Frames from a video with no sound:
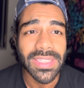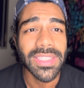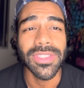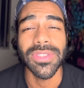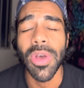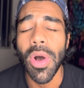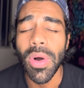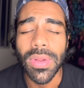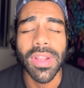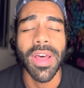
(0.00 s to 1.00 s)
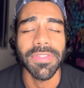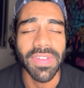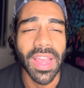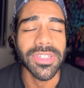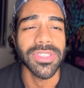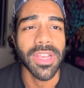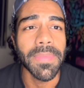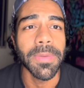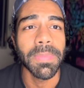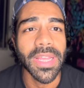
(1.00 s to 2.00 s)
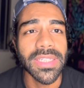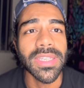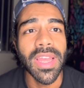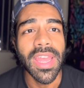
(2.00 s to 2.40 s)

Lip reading: it's a whole lot of factors come into place,